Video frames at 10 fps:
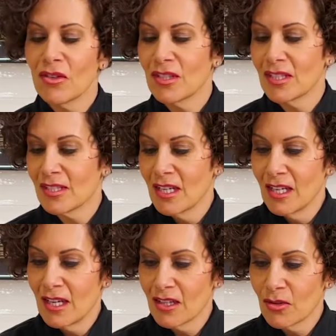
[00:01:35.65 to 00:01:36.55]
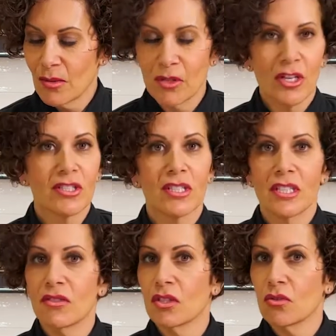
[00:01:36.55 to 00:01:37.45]
This Grand Marnier is going to
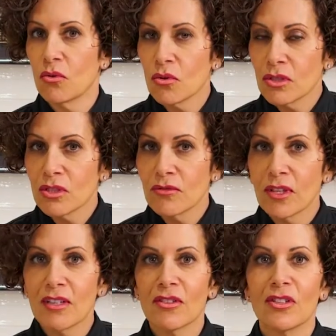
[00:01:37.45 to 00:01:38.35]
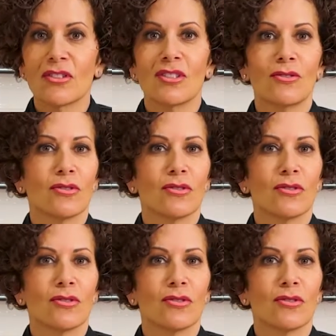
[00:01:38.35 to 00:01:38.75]
give it an orange flavor. You can use